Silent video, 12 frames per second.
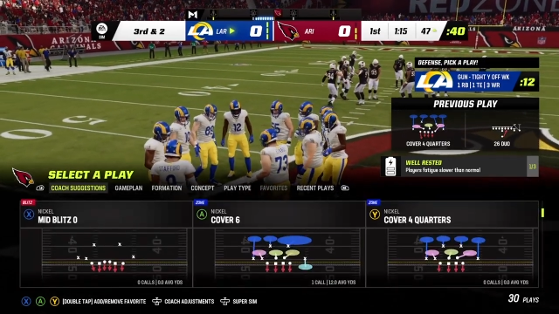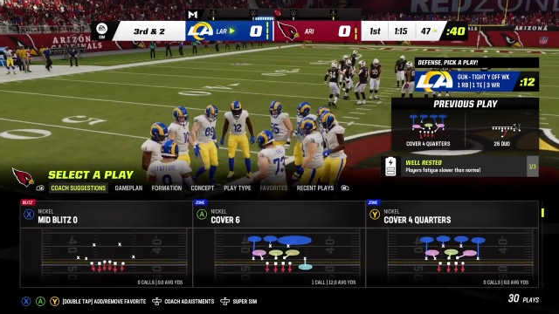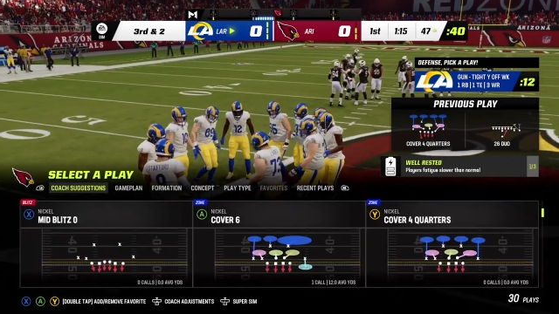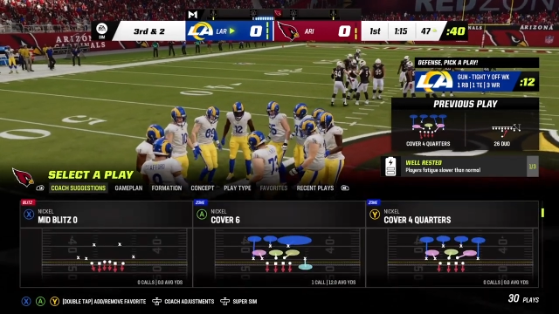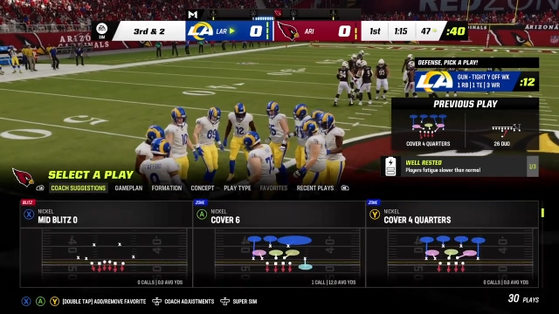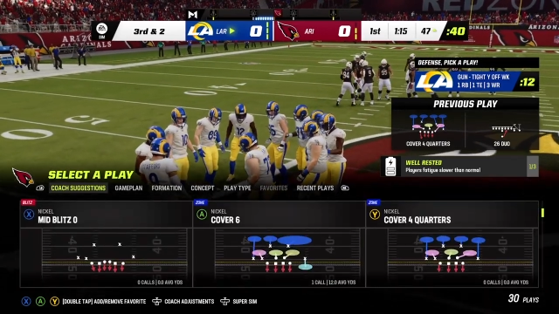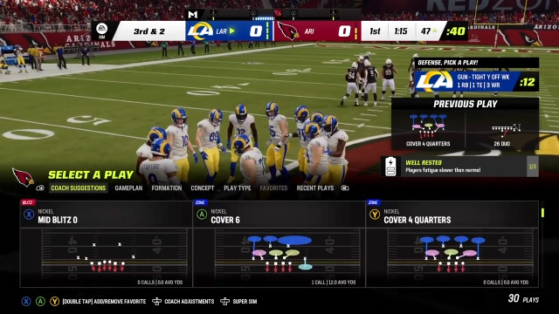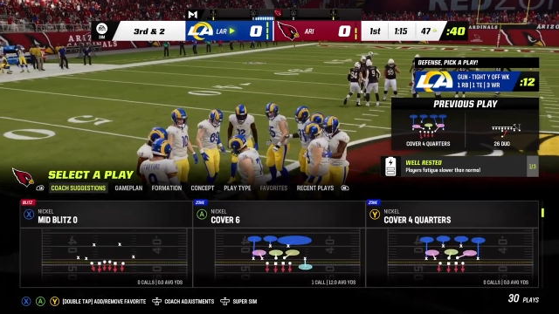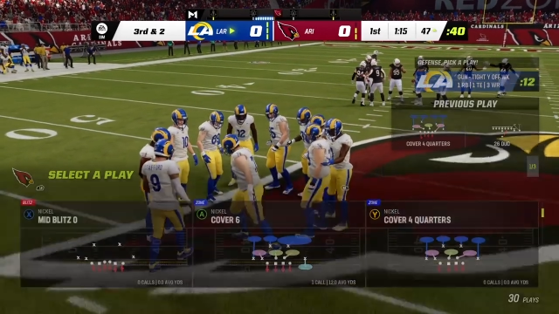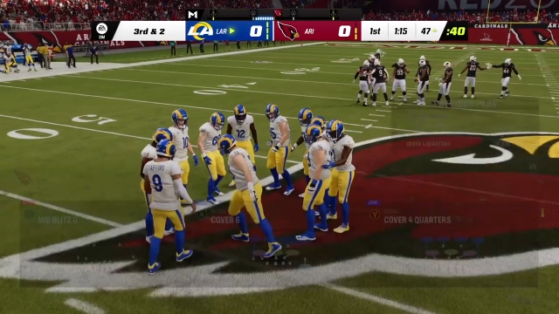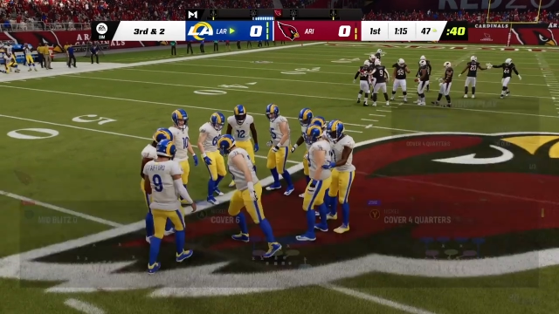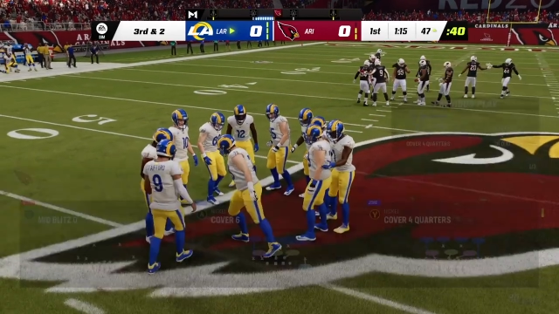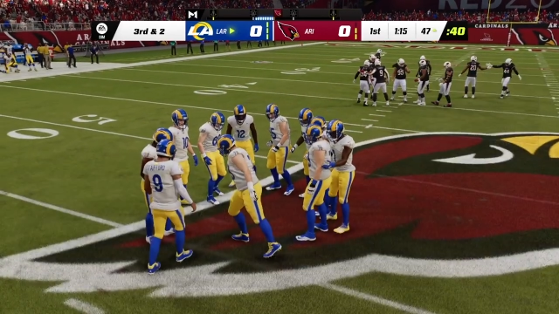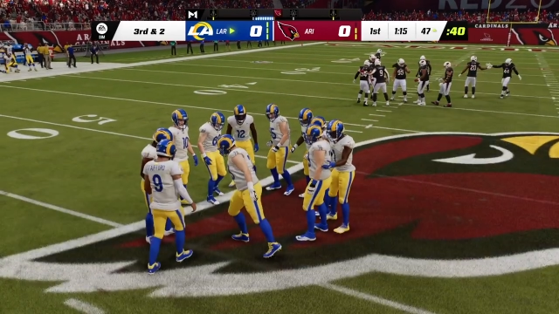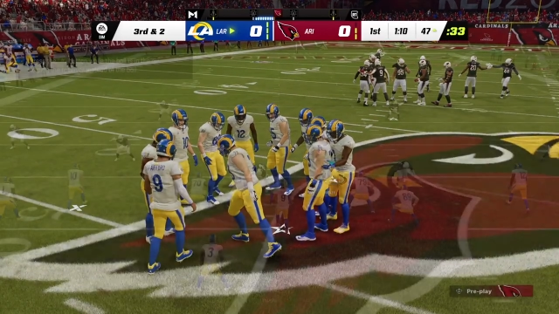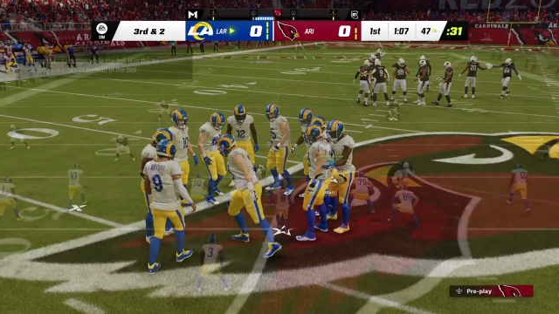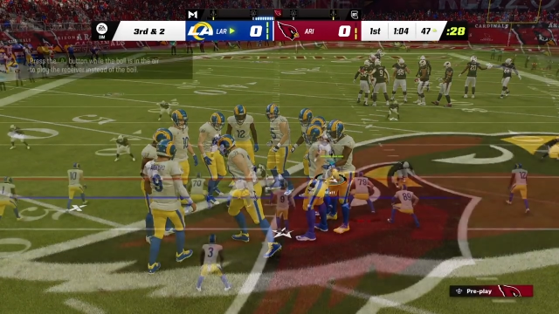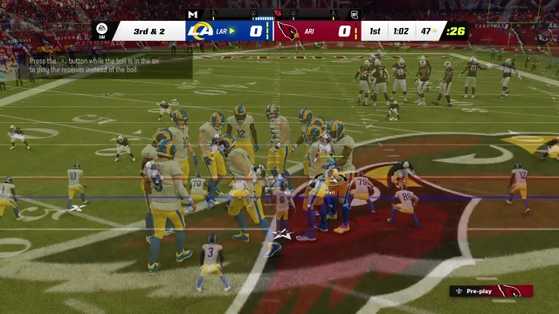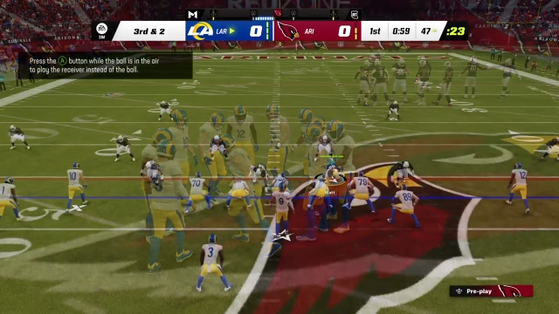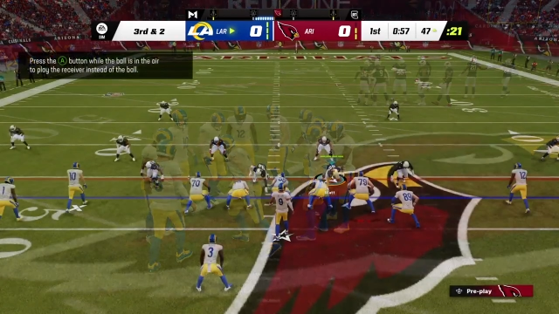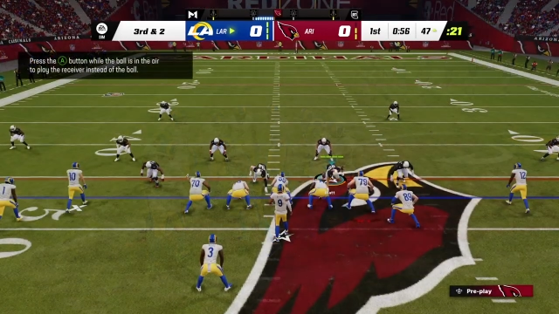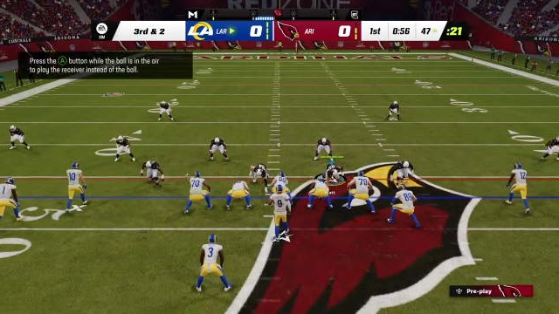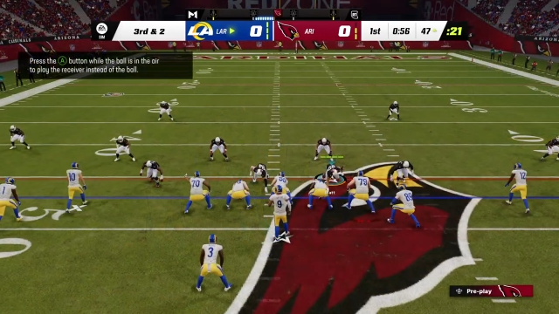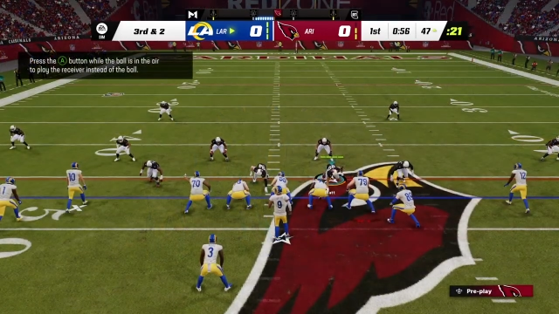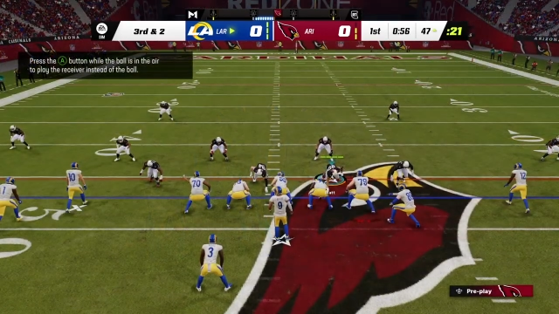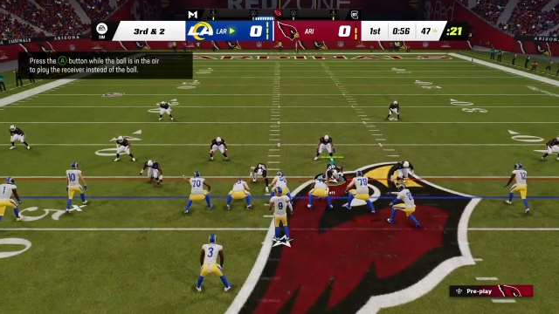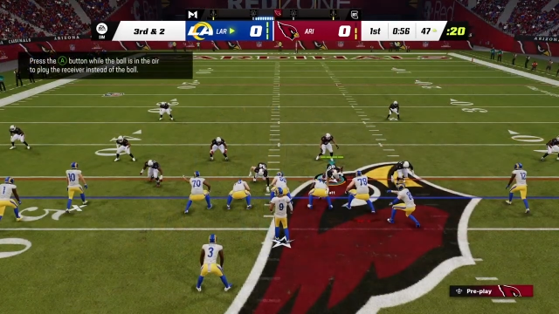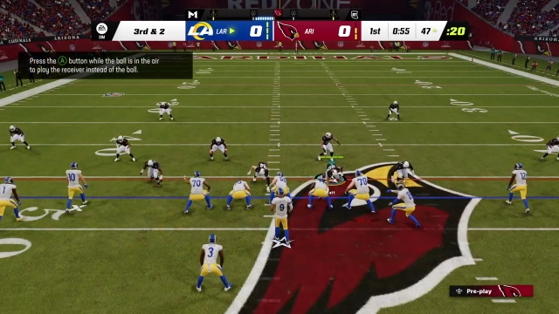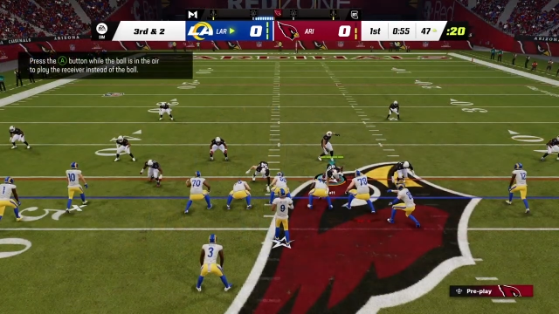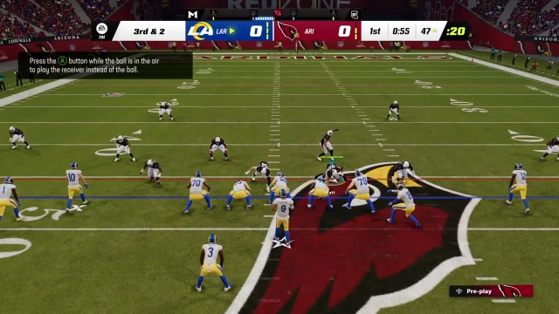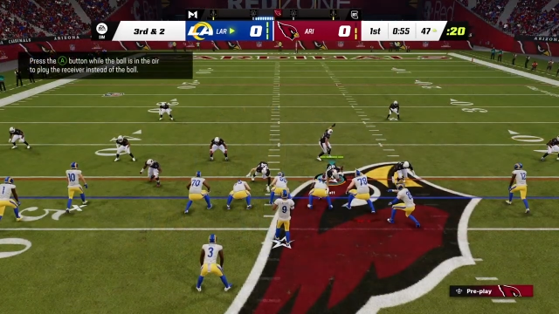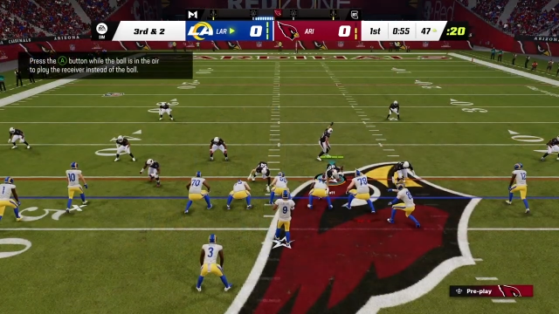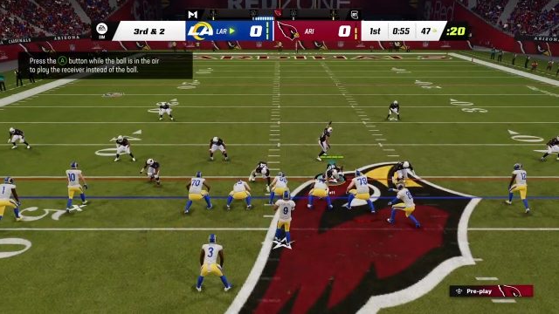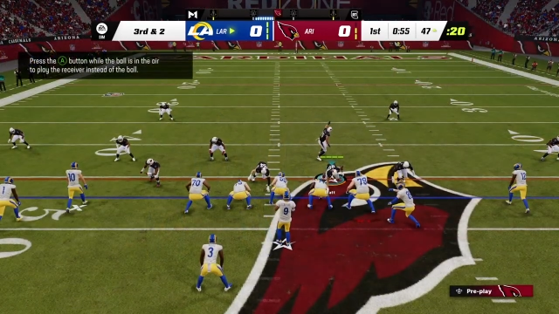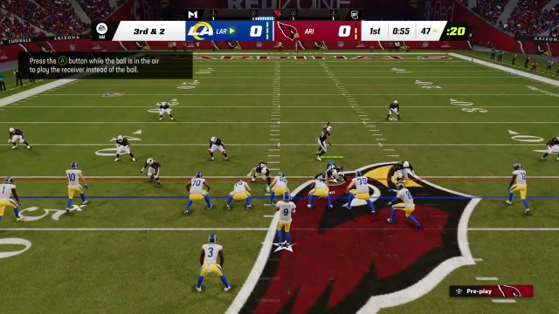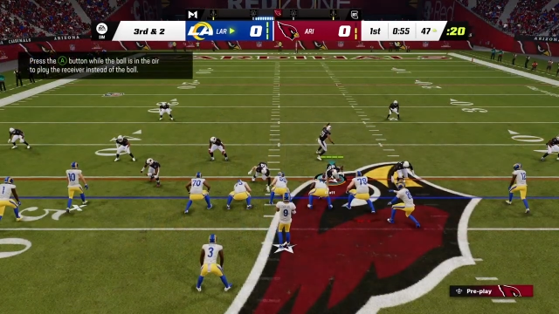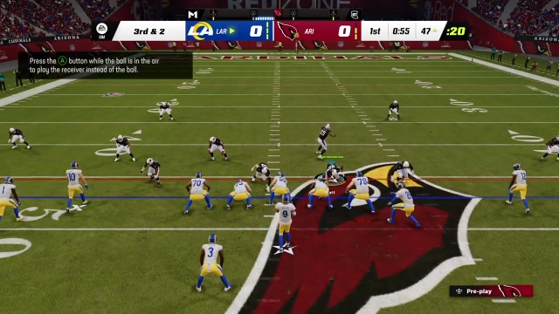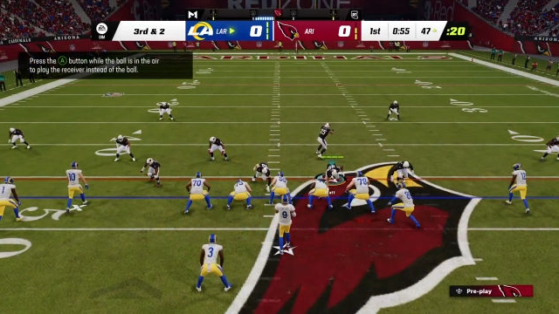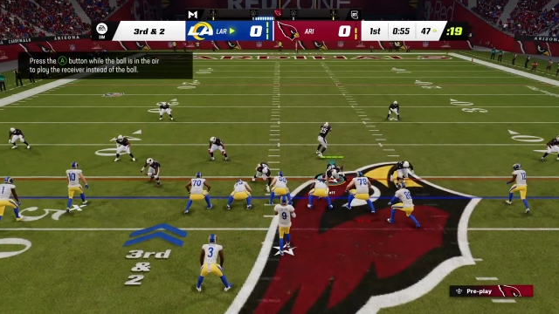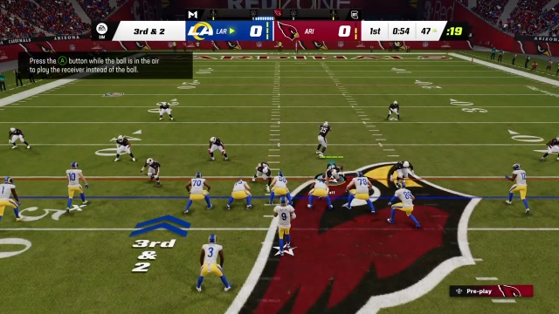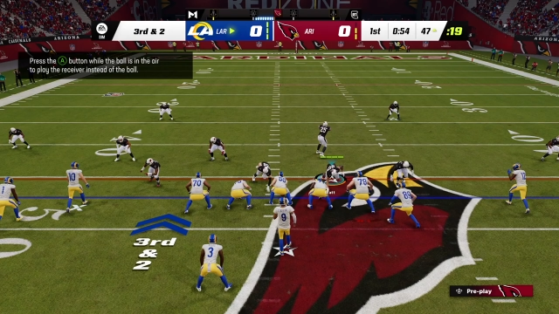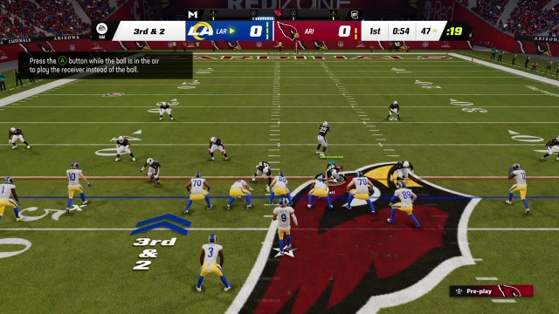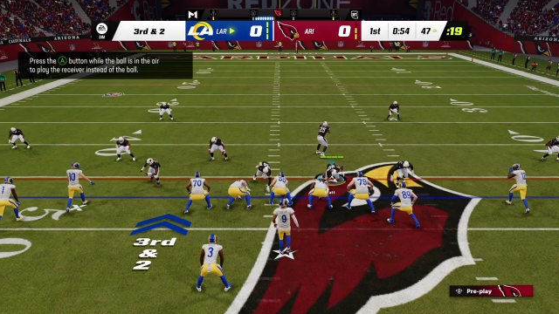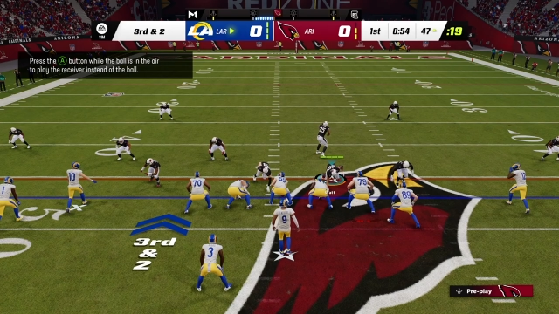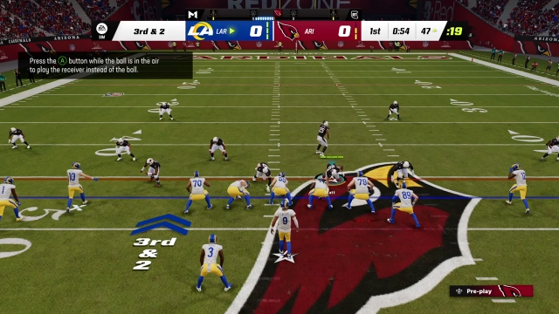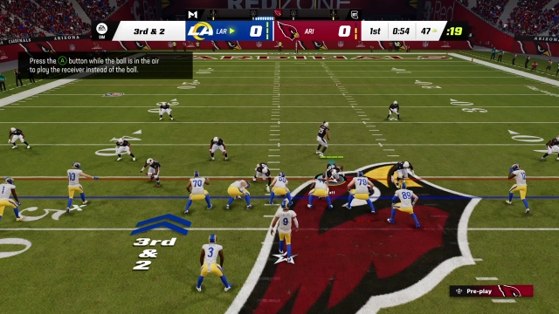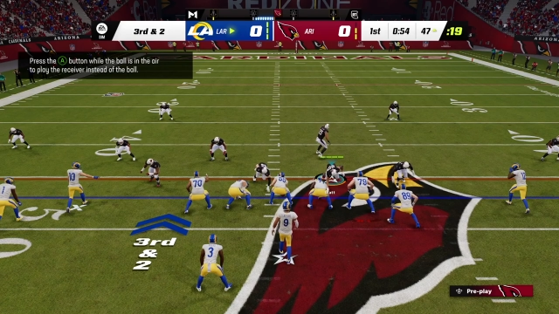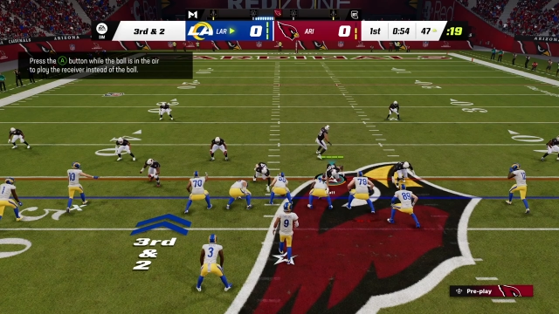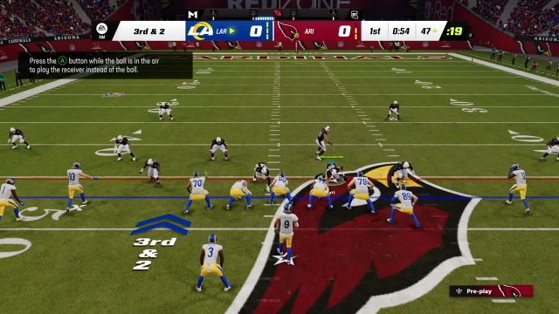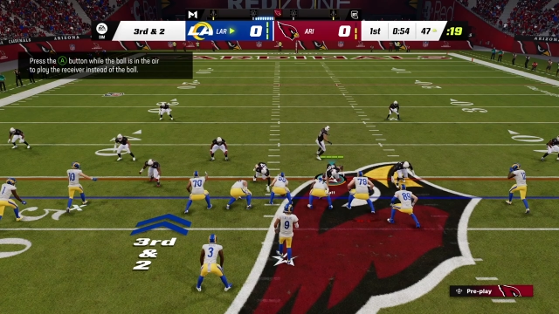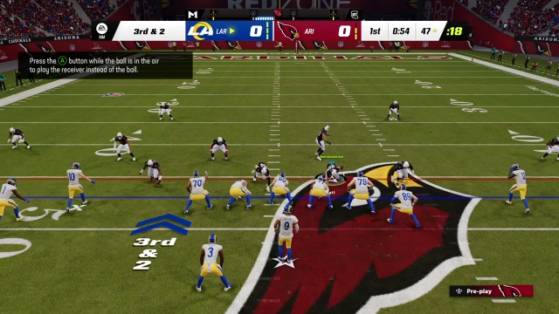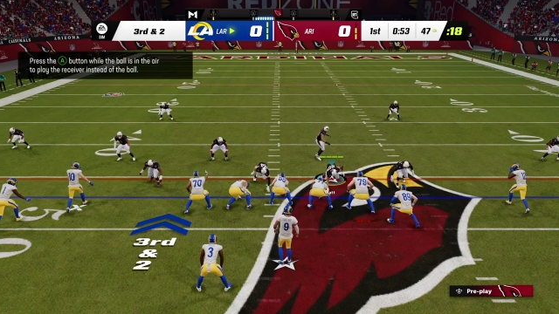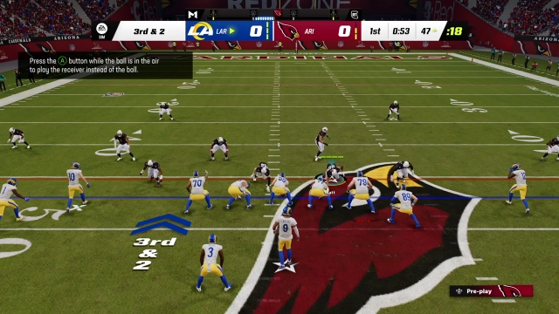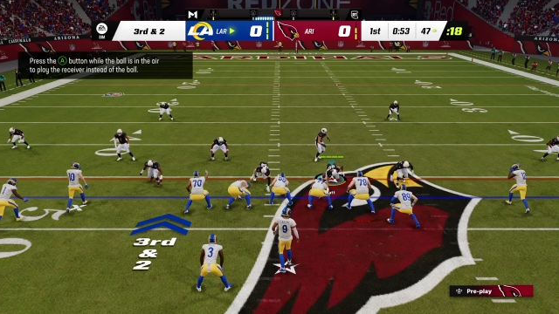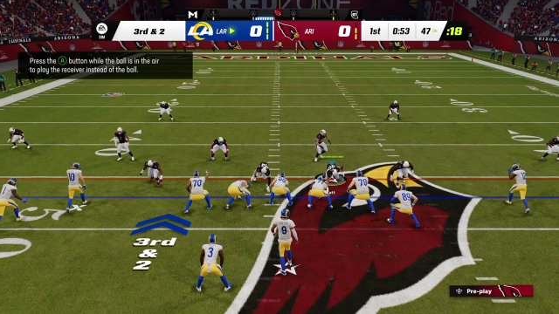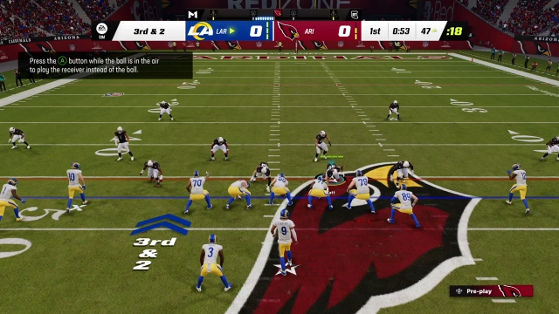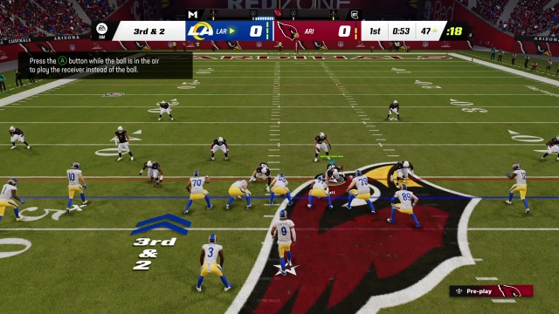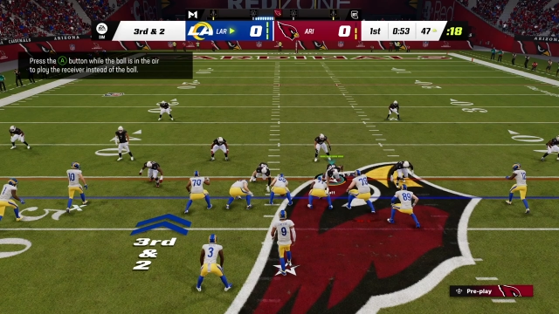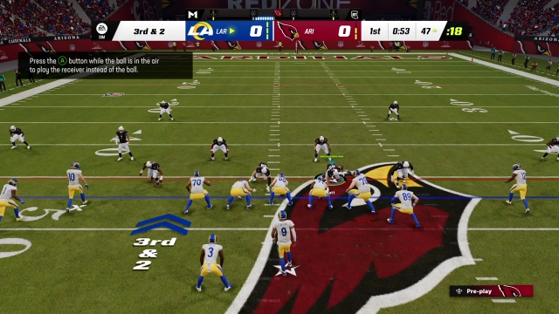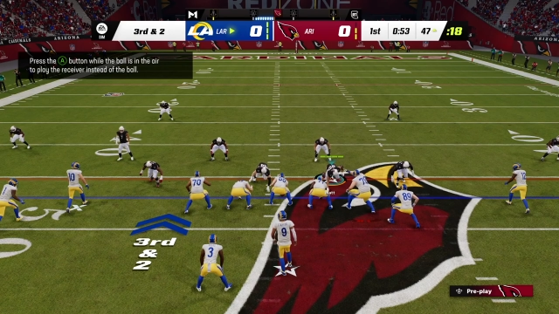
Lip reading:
(no speaker visible)